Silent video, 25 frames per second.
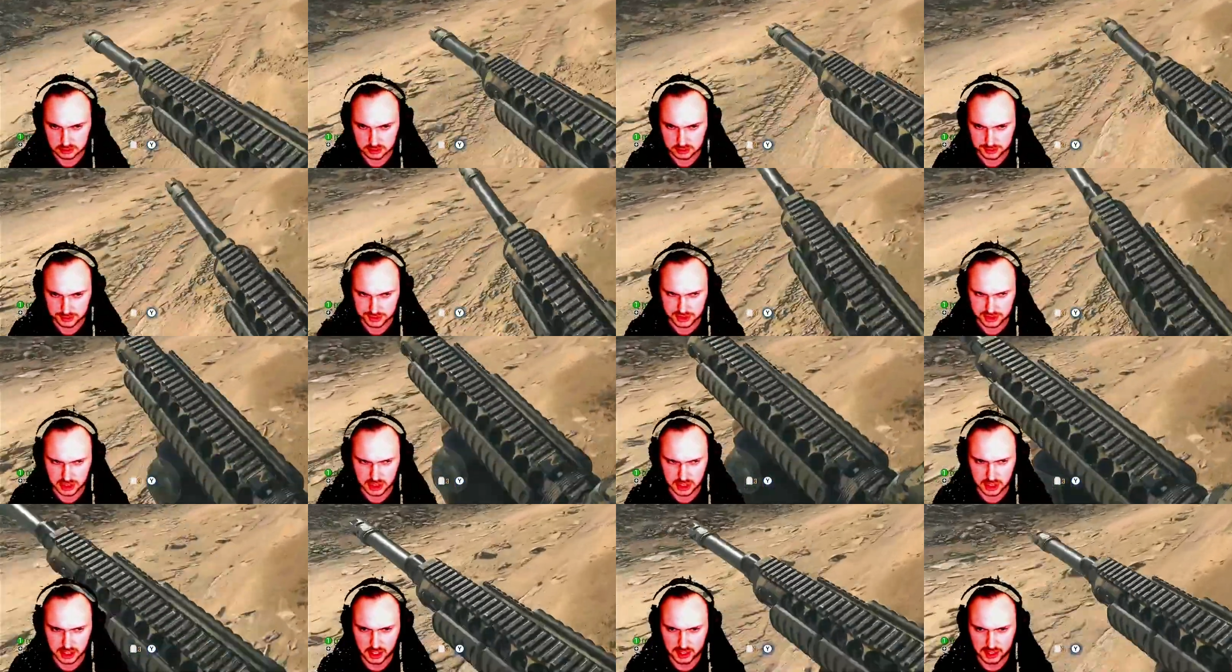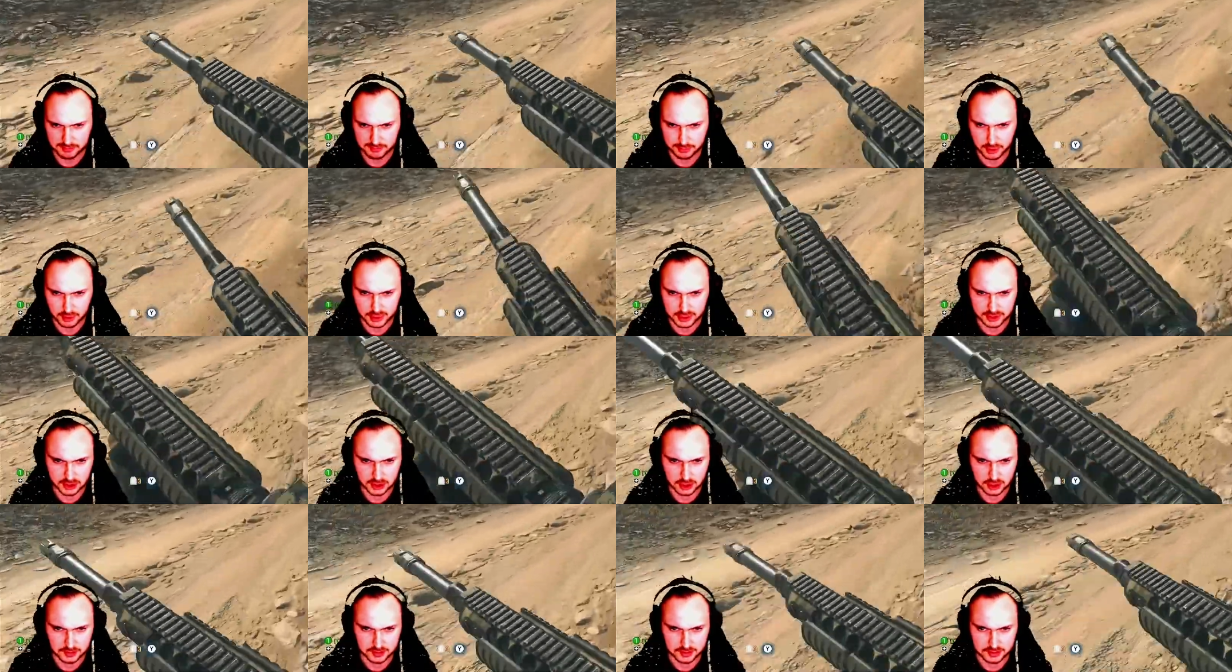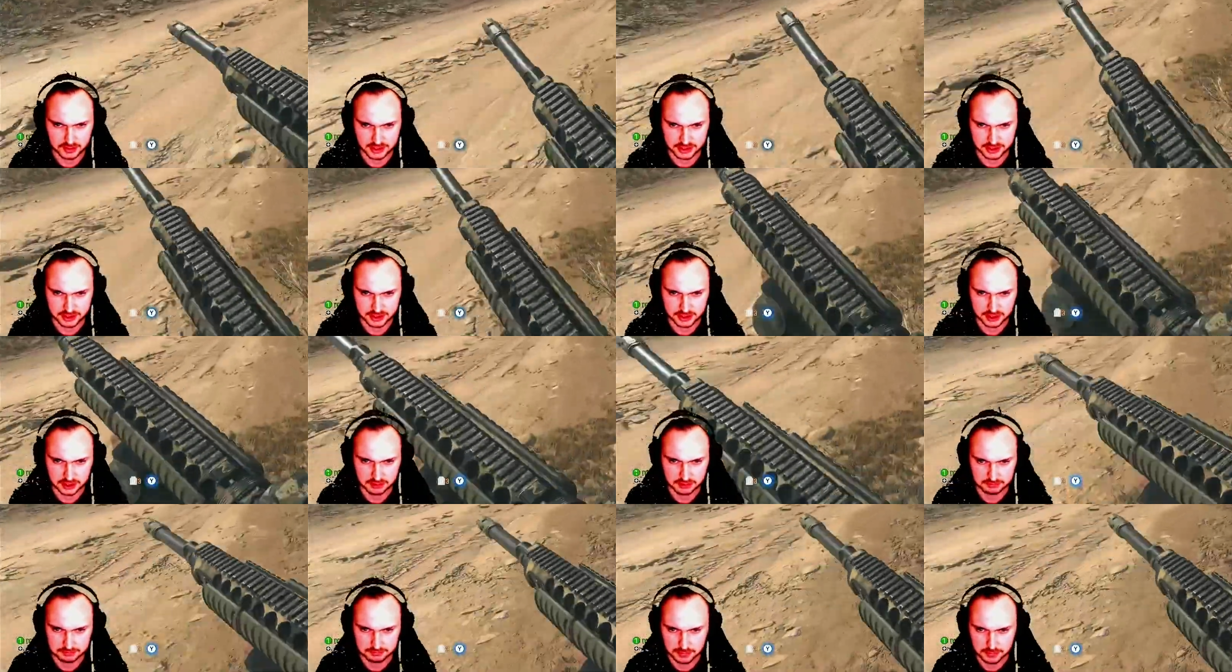There's a lot of bullet drop on this
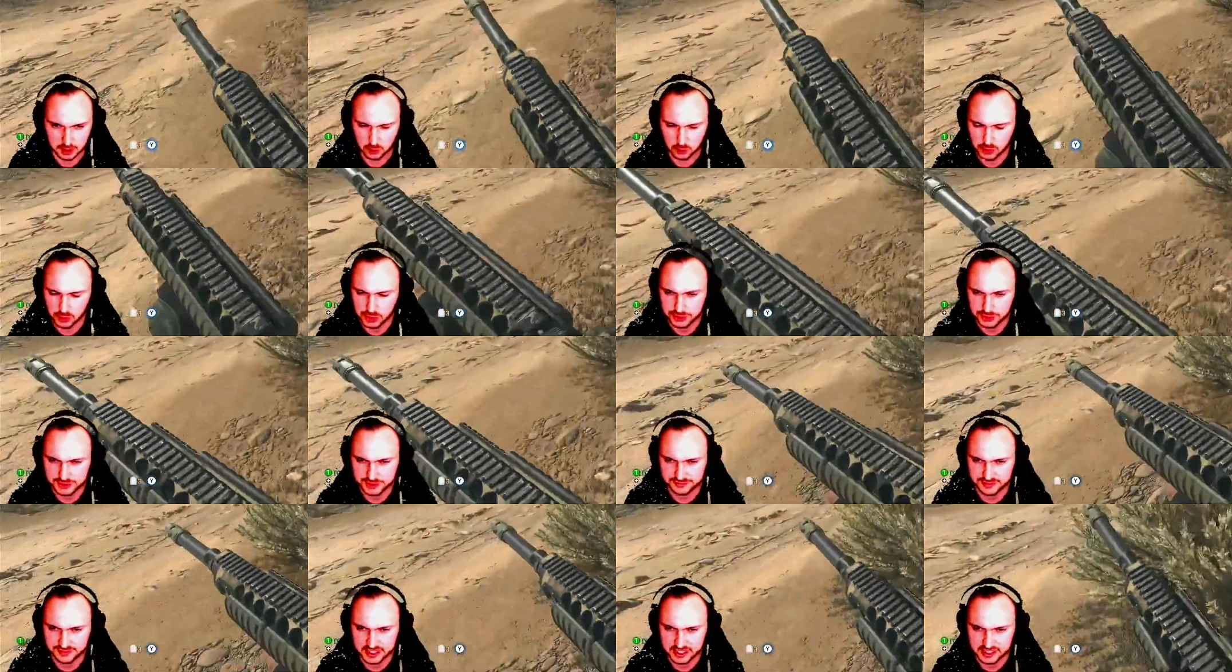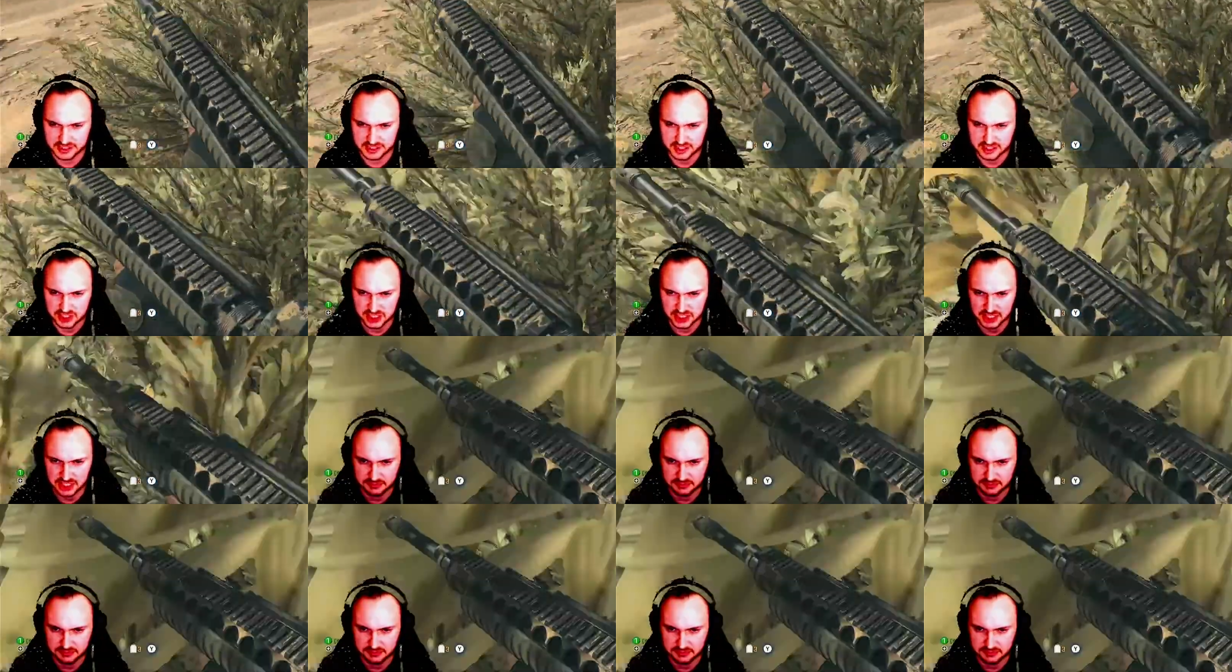gun. I wonder if that's the same